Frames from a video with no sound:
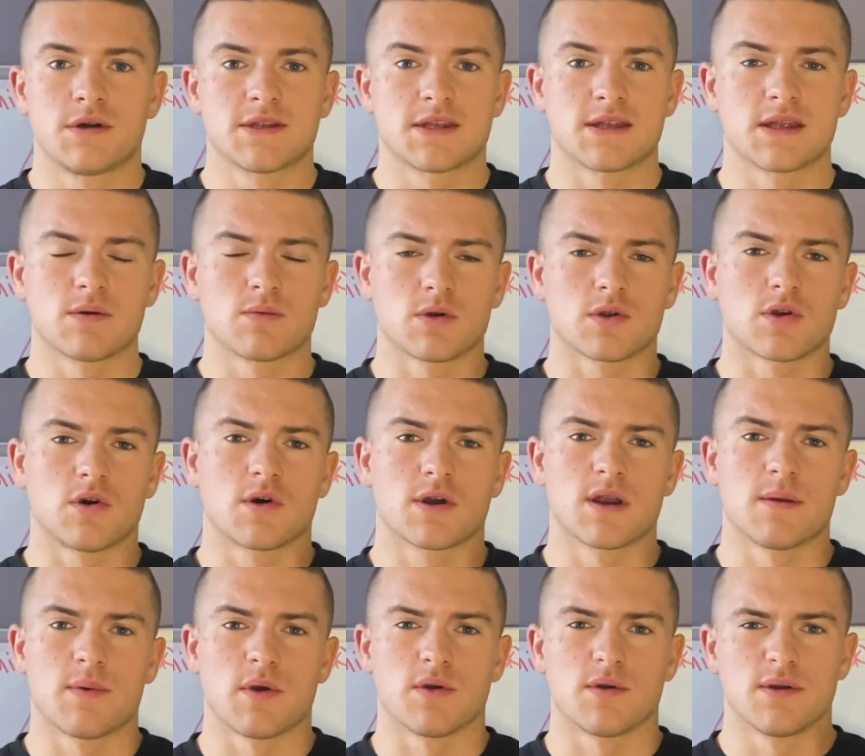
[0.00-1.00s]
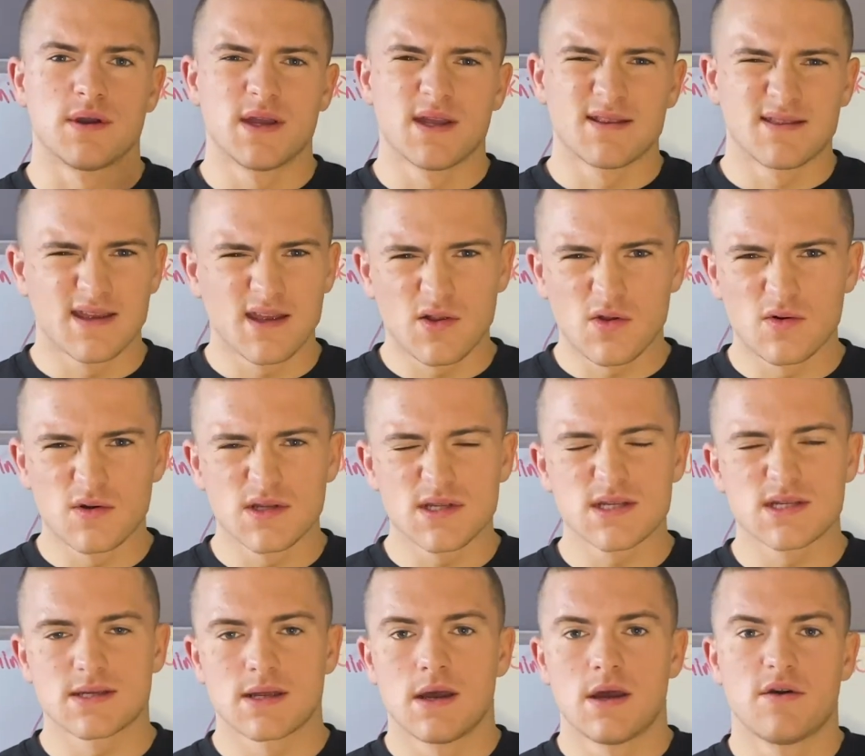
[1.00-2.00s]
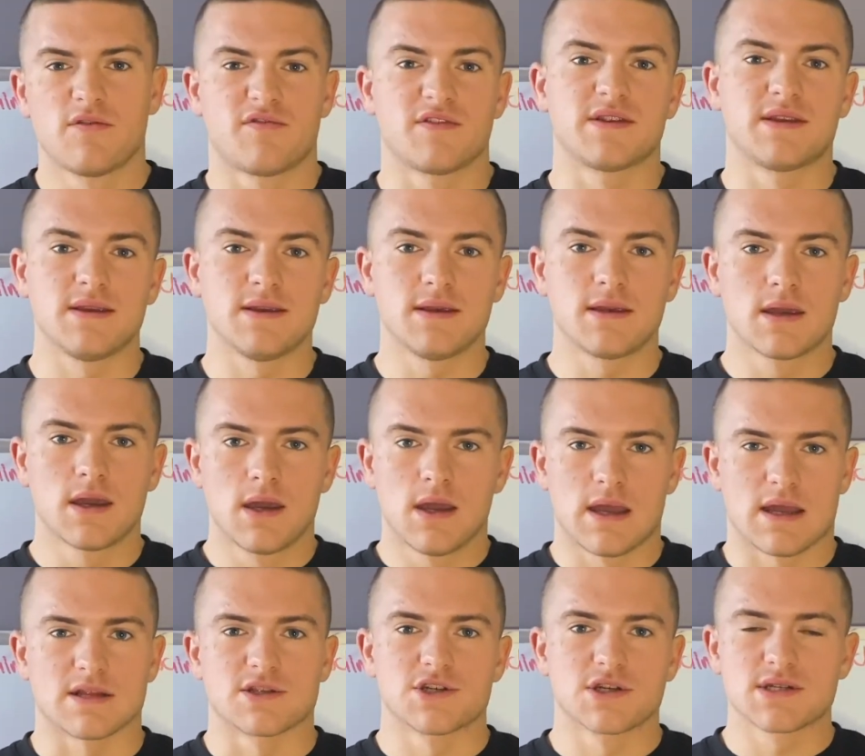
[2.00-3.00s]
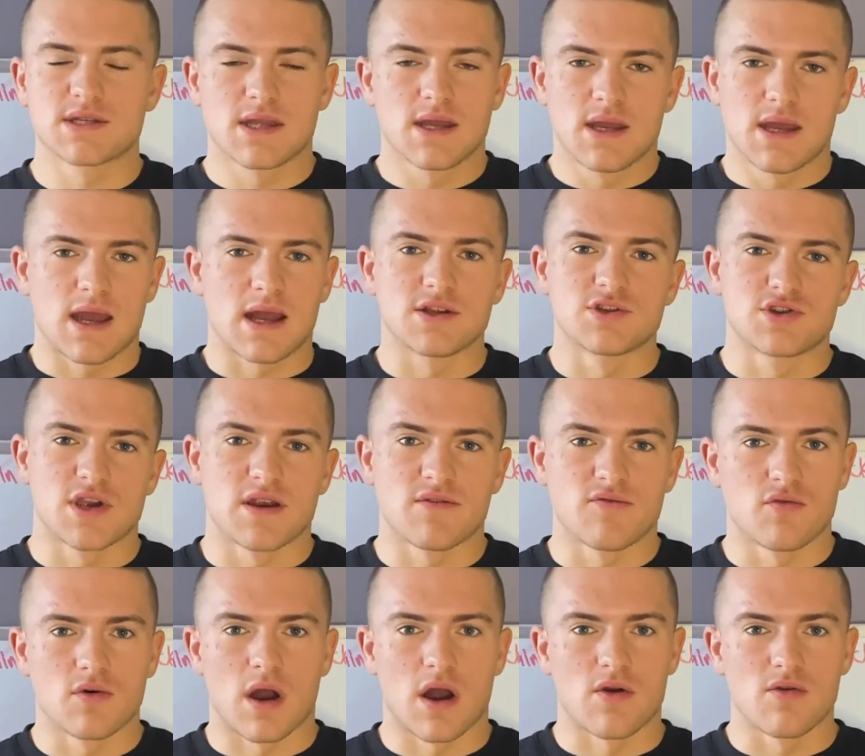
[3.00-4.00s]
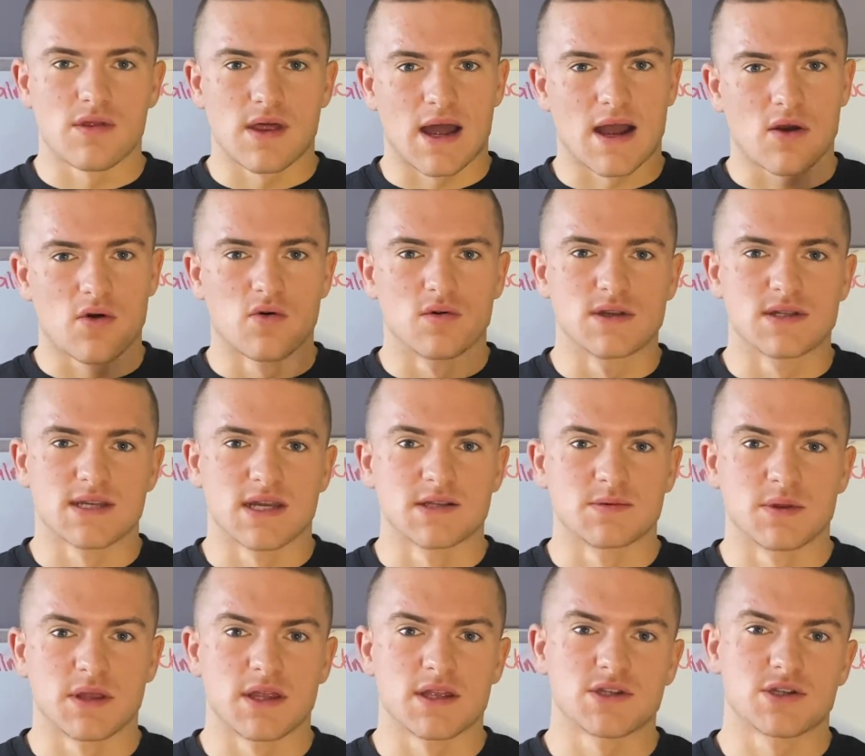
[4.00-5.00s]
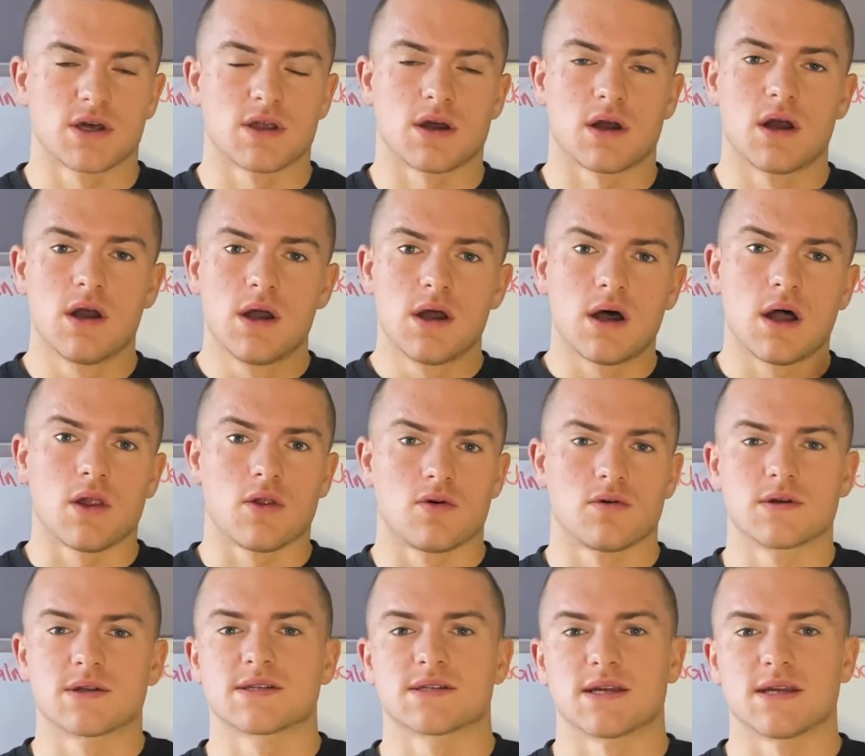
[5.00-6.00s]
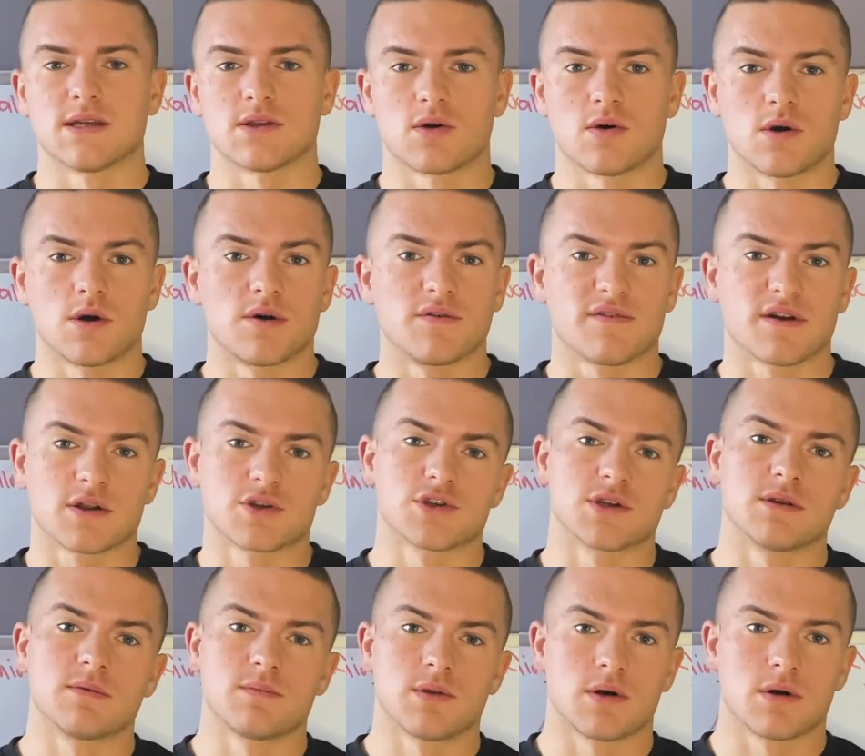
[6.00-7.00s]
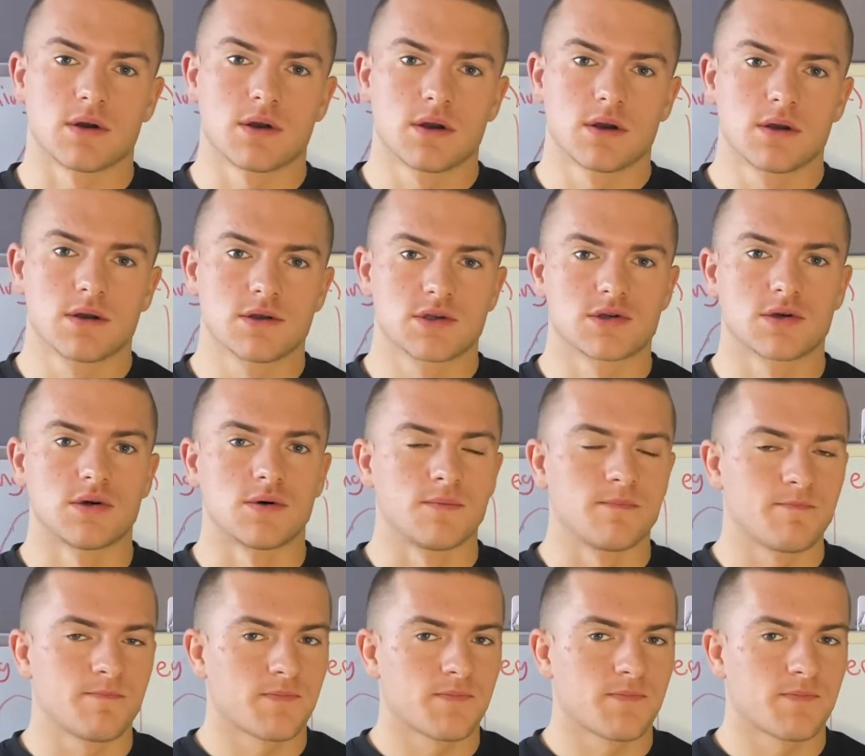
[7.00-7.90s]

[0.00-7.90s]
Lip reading: Today we're talking about deloads, fatigue, and just in general how that coincides with each other alongside of a training block. So,